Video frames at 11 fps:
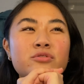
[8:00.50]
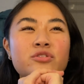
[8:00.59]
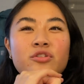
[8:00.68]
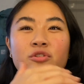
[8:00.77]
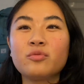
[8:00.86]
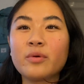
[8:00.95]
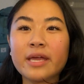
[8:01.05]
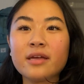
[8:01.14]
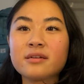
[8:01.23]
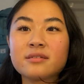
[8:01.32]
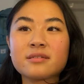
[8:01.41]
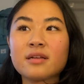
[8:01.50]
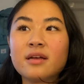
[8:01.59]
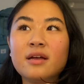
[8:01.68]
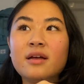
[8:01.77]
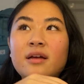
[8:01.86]
2 weeks,
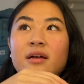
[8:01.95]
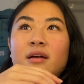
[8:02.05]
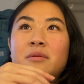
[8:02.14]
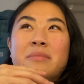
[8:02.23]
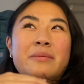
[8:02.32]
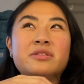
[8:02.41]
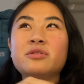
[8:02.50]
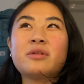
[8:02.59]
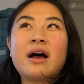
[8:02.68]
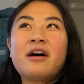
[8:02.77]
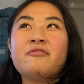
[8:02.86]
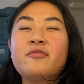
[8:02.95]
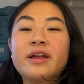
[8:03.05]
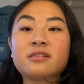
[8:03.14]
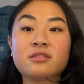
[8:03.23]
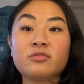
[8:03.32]
maybe 2.5
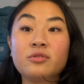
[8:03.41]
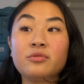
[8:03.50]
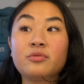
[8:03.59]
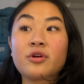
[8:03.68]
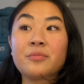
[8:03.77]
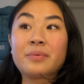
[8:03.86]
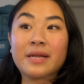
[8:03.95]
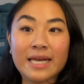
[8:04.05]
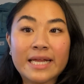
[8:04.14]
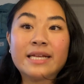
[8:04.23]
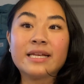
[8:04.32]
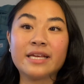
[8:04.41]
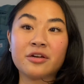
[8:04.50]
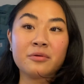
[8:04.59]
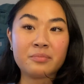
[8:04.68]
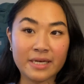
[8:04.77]
weeks to
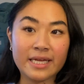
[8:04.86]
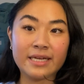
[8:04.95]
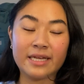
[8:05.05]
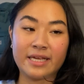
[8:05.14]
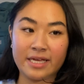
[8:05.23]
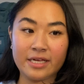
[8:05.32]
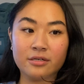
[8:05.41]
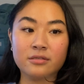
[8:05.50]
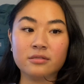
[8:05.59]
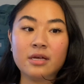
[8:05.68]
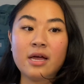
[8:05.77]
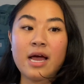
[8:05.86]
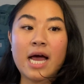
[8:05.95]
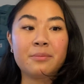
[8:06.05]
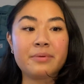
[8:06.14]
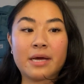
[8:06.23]
completely heal
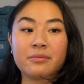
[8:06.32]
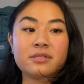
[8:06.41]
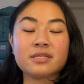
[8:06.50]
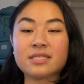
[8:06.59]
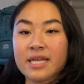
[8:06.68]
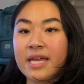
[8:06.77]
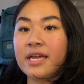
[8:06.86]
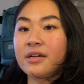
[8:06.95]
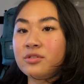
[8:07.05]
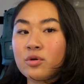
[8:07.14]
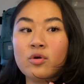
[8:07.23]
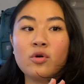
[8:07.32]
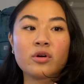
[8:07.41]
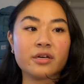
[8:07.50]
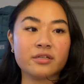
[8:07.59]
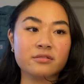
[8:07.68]
and be able to sing and
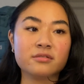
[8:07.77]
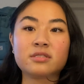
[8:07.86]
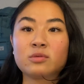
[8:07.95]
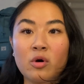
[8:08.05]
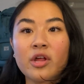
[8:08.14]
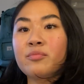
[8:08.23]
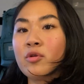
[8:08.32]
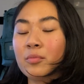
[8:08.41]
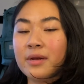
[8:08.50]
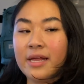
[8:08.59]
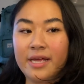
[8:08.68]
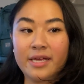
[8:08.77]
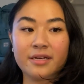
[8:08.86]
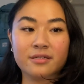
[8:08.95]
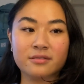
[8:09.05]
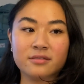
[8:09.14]
talk and swallow properly
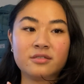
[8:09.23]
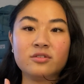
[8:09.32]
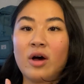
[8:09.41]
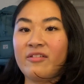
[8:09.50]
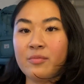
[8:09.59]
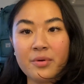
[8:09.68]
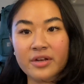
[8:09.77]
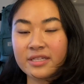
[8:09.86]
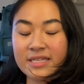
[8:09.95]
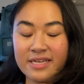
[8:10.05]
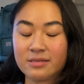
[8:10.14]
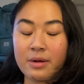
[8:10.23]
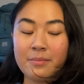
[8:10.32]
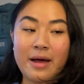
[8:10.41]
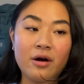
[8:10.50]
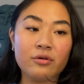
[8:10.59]
and not have a burning taste in my
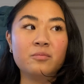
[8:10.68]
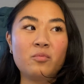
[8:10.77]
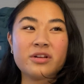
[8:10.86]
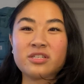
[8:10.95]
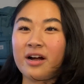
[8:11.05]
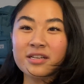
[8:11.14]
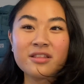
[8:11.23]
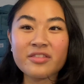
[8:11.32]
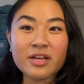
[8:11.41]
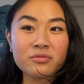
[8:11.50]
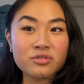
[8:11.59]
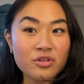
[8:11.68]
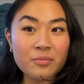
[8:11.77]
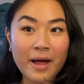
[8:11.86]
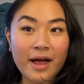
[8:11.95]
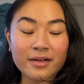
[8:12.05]
mouth, which I didn't think was
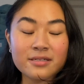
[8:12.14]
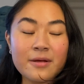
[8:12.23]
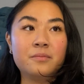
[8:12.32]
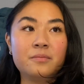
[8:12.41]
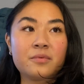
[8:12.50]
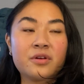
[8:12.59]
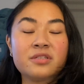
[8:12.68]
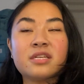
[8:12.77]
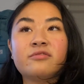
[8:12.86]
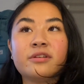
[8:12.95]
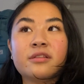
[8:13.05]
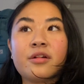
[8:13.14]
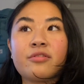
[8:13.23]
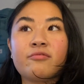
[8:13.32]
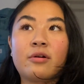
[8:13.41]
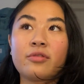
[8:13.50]
too bad, considering
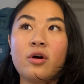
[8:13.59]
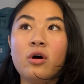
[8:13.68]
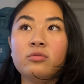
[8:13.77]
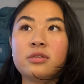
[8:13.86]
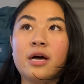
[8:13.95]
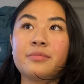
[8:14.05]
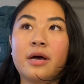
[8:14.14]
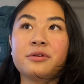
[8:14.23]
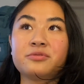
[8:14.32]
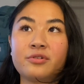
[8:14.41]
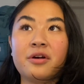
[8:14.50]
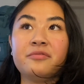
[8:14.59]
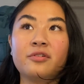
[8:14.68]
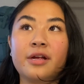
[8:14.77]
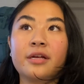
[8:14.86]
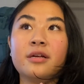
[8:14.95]
that throughout the whole time that I was
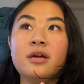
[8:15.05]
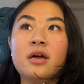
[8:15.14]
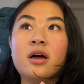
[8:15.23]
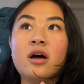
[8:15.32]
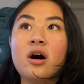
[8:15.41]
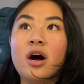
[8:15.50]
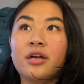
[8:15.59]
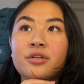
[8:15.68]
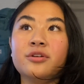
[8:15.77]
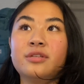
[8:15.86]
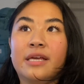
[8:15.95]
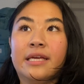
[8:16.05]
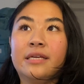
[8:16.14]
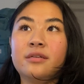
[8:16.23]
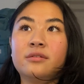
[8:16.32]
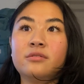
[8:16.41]
recovering, I could
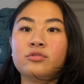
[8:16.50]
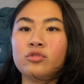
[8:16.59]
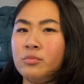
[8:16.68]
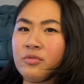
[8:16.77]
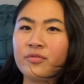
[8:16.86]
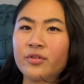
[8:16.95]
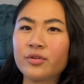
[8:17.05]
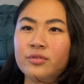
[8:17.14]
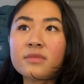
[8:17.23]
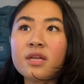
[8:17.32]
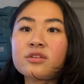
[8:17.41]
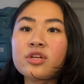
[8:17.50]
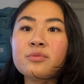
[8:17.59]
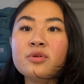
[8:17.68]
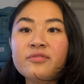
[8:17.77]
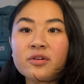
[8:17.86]
eat normal food. So
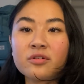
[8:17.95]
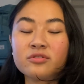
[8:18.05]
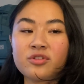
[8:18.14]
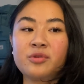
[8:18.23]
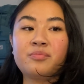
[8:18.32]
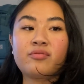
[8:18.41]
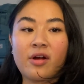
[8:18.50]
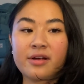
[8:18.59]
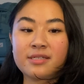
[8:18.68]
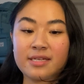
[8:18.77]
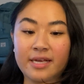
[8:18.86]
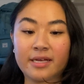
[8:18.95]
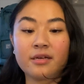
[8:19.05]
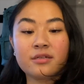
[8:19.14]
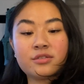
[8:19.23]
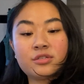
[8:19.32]
moving on to
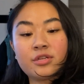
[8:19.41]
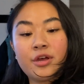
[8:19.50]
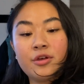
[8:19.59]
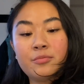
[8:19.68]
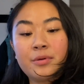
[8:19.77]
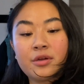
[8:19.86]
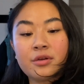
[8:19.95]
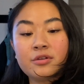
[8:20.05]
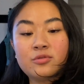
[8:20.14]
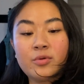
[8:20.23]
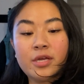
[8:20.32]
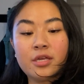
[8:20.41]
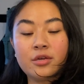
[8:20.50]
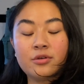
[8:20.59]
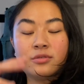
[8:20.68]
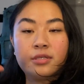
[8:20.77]
pricing, so because we
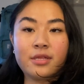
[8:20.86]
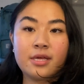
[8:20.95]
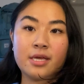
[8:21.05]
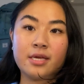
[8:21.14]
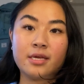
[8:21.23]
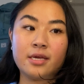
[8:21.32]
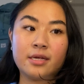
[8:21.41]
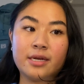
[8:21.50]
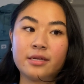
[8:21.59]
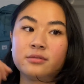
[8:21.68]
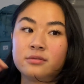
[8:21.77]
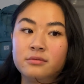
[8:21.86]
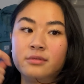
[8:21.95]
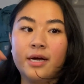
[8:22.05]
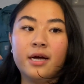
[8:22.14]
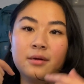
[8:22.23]
used the
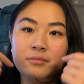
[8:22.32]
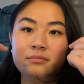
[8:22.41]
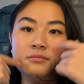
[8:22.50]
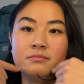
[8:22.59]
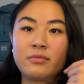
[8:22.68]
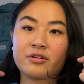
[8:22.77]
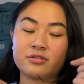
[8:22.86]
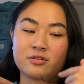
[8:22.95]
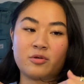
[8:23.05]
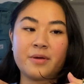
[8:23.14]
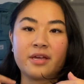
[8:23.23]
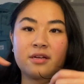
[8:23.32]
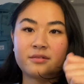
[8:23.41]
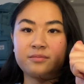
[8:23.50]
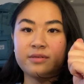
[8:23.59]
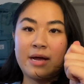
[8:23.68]
little
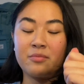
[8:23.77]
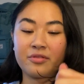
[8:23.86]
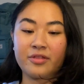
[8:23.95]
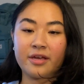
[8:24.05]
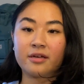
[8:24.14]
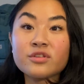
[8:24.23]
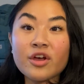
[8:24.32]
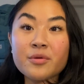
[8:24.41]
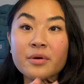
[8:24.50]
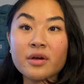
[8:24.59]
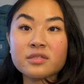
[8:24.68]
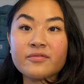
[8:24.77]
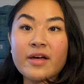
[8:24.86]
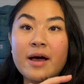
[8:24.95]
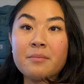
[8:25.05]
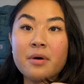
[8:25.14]
microscopic camera thing, so because of
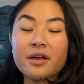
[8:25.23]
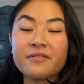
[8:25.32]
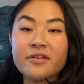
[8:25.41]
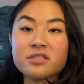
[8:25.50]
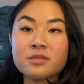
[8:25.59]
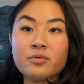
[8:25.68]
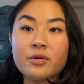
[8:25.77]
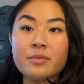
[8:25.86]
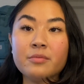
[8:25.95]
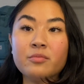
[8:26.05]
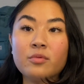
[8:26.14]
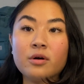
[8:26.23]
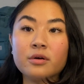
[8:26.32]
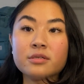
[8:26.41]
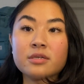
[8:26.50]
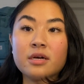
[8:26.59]
that, my first appointment
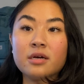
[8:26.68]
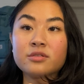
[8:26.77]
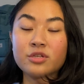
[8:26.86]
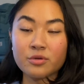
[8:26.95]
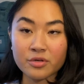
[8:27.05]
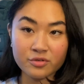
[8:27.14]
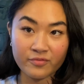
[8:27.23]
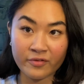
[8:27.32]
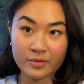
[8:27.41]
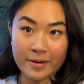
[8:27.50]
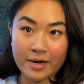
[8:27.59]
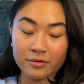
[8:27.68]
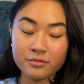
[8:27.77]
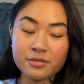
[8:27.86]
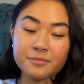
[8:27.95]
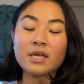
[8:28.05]
was
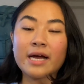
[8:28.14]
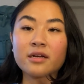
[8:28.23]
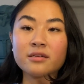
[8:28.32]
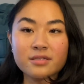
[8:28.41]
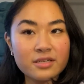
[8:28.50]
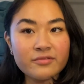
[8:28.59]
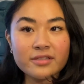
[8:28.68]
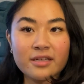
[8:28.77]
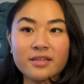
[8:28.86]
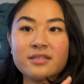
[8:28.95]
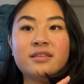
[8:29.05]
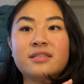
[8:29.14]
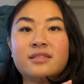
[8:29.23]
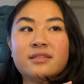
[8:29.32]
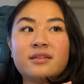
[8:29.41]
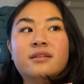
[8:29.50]
£250, and considering that this is